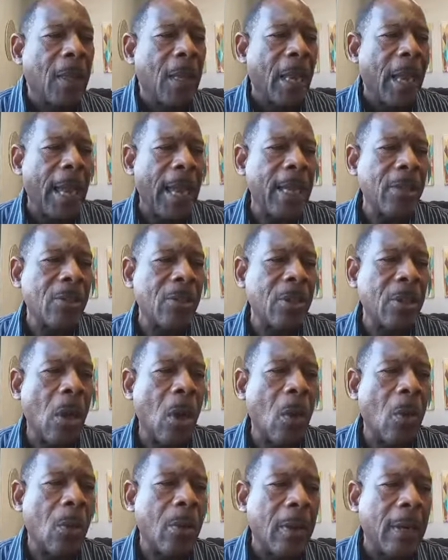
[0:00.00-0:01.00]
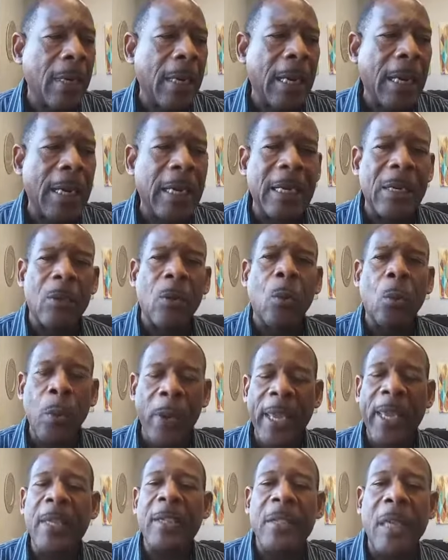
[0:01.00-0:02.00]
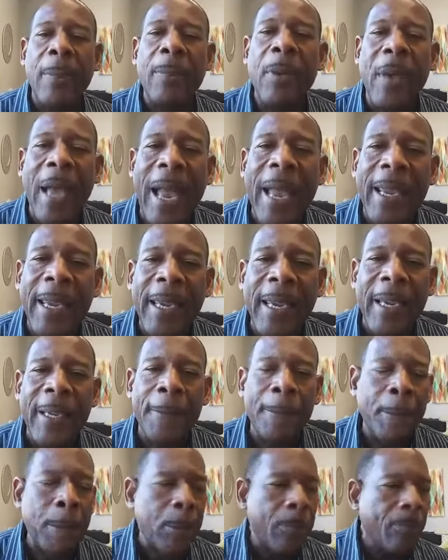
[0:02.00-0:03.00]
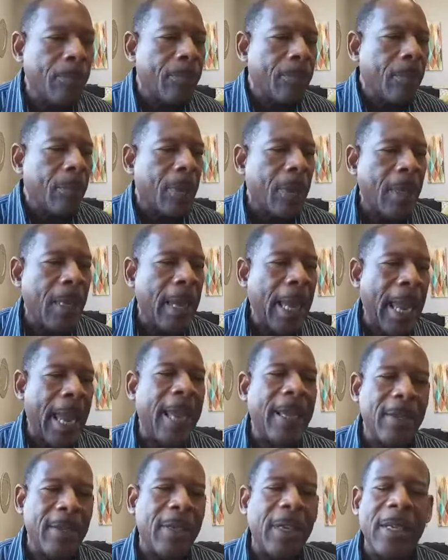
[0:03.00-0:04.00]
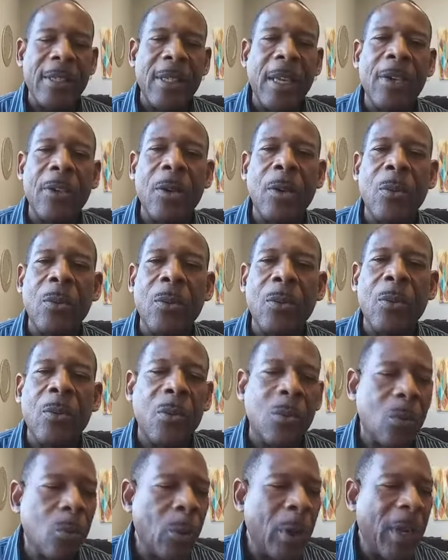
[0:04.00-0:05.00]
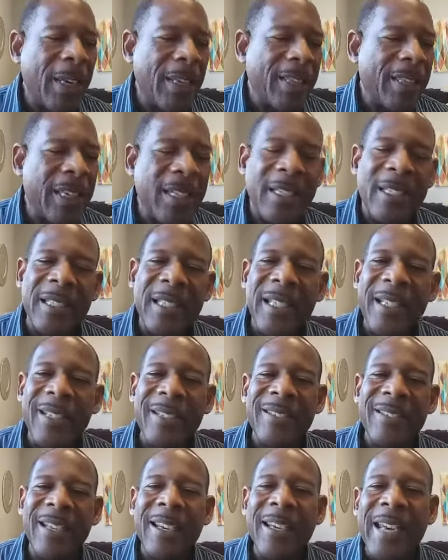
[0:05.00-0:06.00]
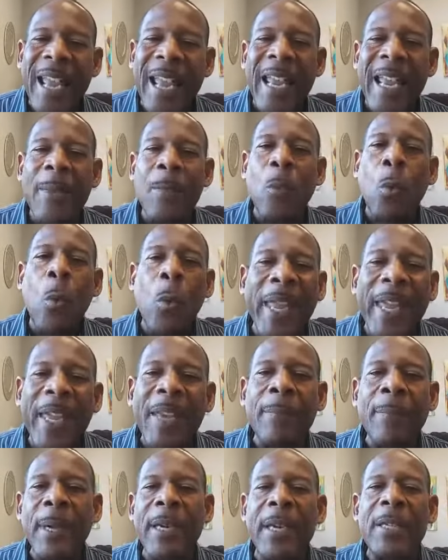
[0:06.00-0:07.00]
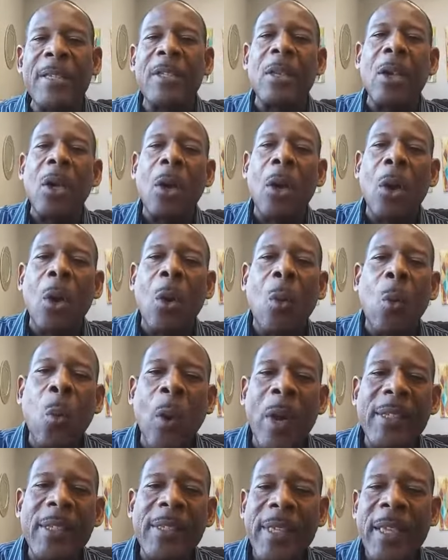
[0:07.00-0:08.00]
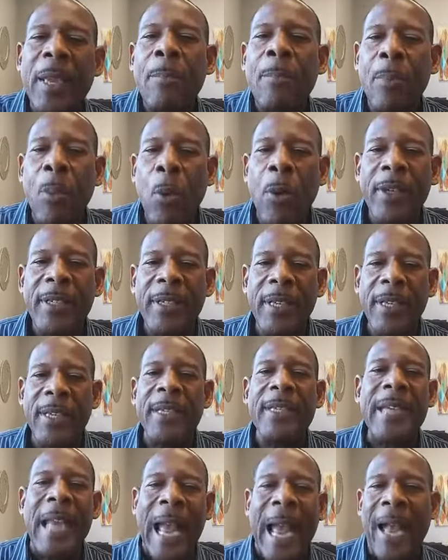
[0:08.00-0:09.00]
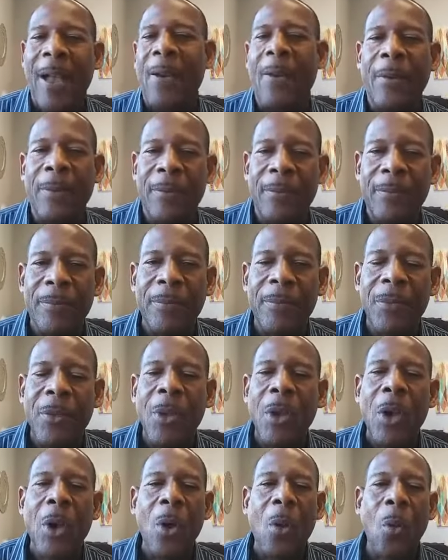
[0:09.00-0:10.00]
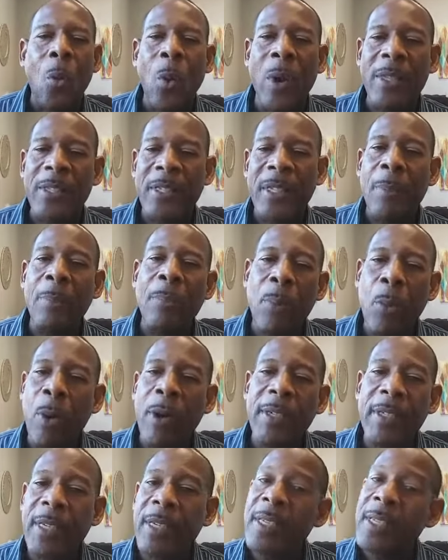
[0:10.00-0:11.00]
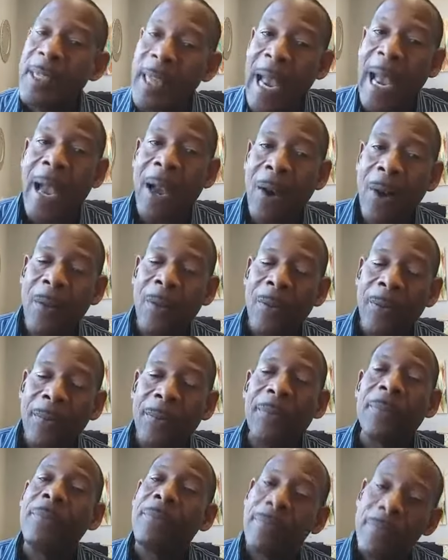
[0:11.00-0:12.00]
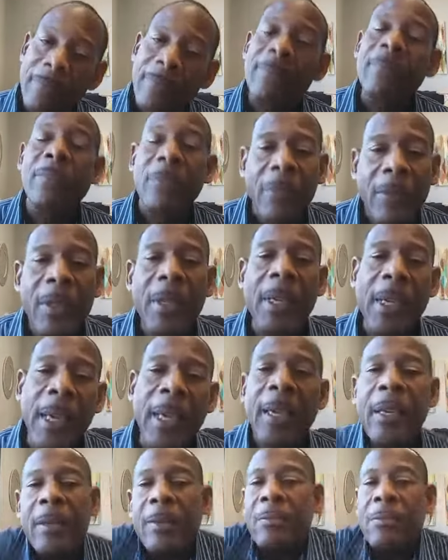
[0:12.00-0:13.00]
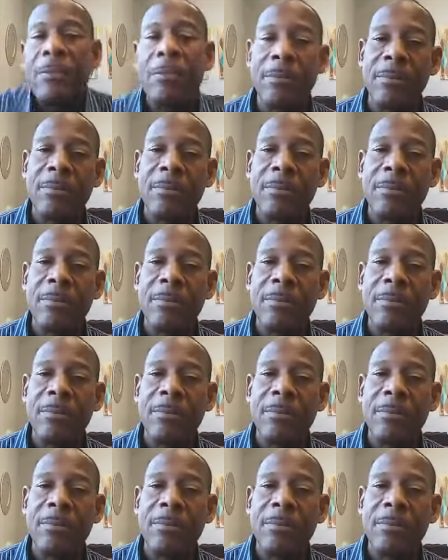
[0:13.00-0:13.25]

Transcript: And so W.I.N, W.I.N, and it's under really the name WIN, but it's what's important now. What's important now in